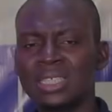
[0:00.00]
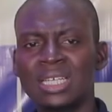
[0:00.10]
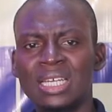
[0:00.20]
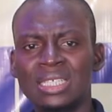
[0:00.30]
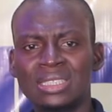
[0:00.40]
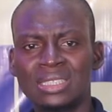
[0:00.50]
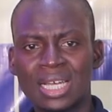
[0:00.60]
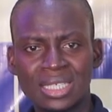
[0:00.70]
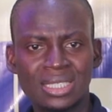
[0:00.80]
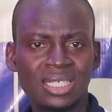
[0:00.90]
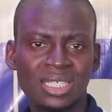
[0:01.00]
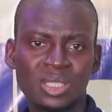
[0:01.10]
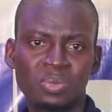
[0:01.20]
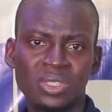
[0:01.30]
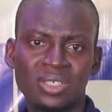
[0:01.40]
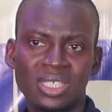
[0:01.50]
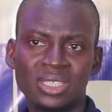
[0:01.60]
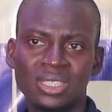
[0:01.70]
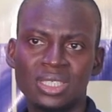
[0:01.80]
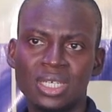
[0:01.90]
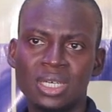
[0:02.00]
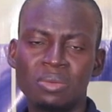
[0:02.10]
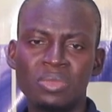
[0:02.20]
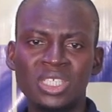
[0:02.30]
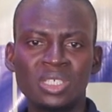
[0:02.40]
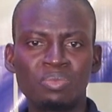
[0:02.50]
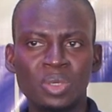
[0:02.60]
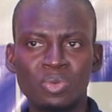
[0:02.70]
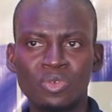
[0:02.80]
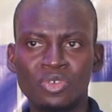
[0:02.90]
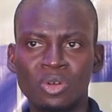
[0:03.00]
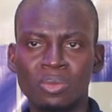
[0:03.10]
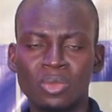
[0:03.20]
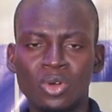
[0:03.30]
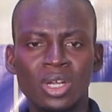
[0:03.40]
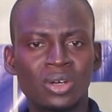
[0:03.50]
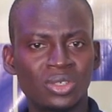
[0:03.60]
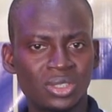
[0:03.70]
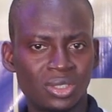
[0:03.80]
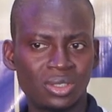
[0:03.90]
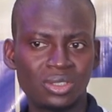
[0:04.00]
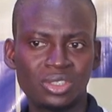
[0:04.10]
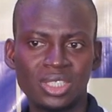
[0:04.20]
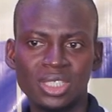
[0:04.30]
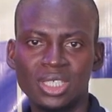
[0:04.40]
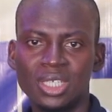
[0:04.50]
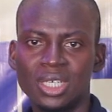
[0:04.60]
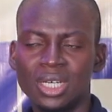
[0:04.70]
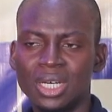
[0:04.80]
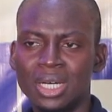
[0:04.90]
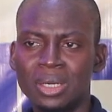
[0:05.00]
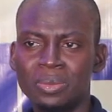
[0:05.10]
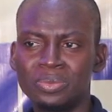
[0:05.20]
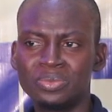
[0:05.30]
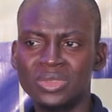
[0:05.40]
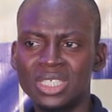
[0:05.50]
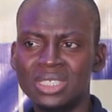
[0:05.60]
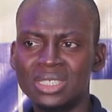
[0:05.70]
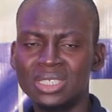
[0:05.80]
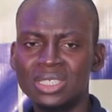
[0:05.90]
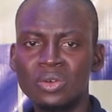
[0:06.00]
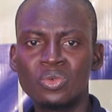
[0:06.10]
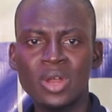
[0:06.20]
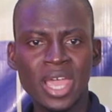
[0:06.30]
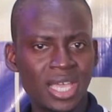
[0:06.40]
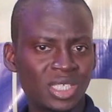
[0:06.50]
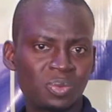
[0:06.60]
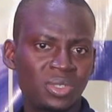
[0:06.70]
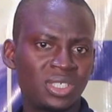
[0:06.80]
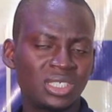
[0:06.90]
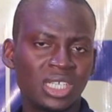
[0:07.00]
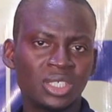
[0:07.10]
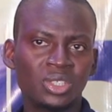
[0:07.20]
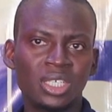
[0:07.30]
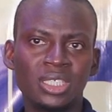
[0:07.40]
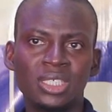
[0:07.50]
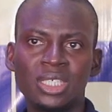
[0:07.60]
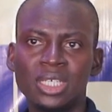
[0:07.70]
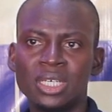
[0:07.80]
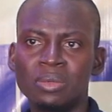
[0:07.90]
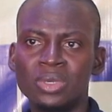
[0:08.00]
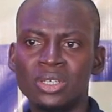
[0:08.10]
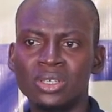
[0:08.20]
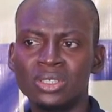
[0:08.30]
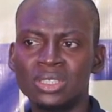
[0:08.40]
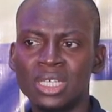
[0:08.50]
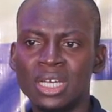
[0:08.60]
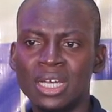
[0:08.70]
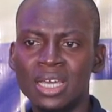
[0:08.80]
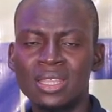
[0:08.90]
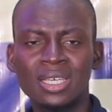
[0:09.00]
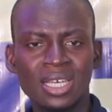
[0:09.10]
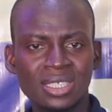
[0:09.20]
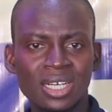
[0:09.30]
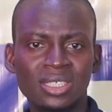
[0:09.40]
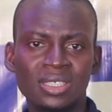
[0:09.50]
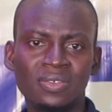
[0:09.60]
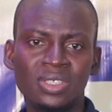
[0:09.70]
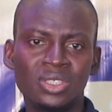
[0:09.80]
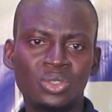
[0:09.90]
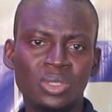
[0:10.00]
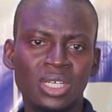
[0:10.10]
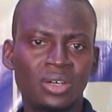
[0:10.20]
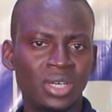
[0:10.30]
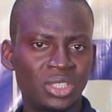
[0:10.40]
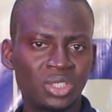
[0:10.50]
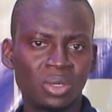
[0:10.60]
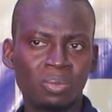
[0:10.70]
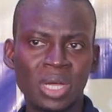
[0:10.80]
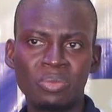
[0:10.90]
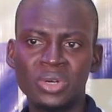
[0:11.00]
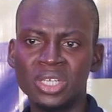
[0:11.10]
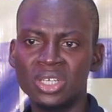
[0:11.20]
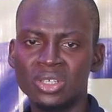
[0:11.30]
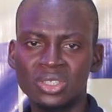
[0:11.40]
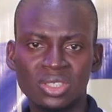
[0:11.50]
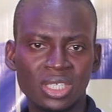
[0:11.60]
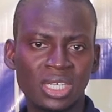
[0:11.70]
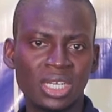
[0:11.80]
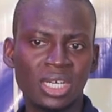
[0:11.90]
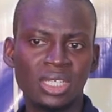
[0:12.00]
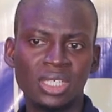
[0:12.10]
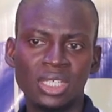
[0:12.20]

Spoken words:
was an exciting experience meeting people from all across the country. It's a rare experience actually, because I think SRTV is doing a great job by bringing us together